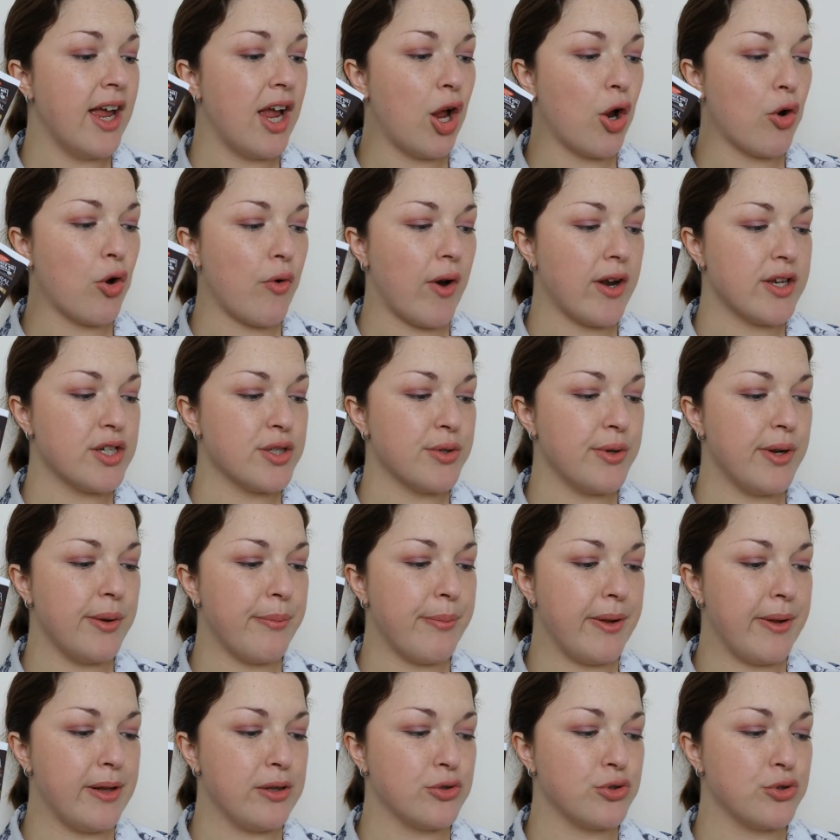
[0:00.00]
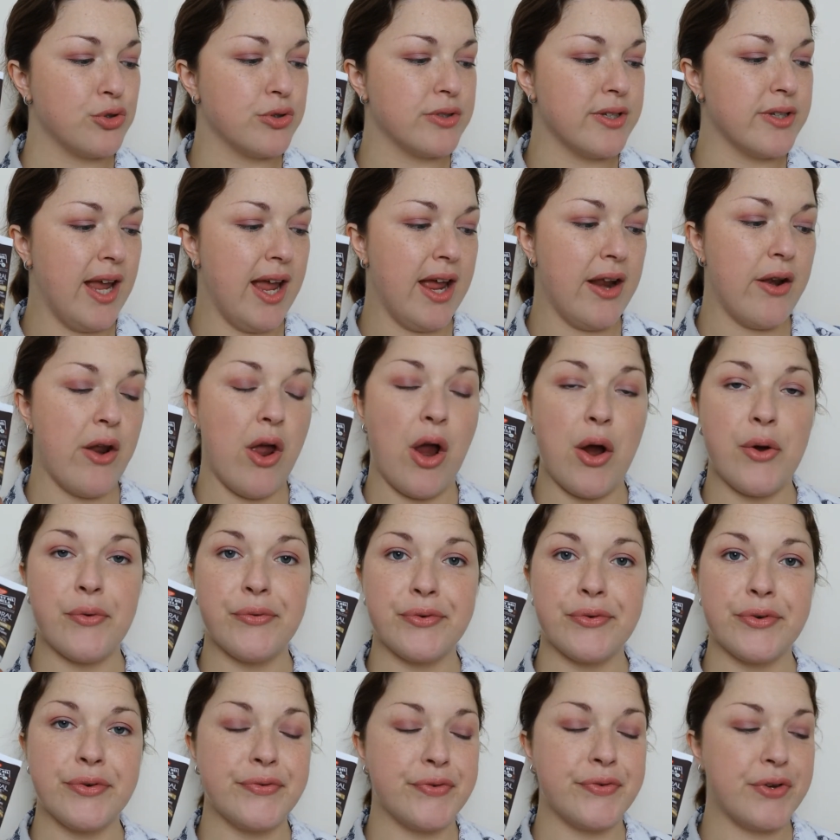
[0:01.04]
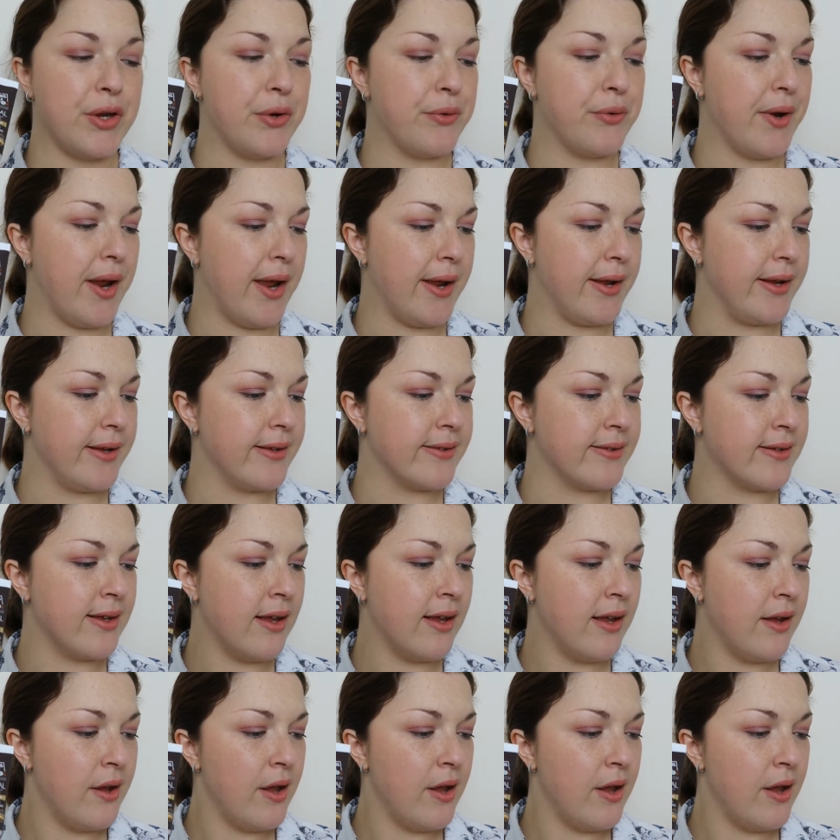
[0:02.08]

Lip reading: and gradually build your tan over a few days.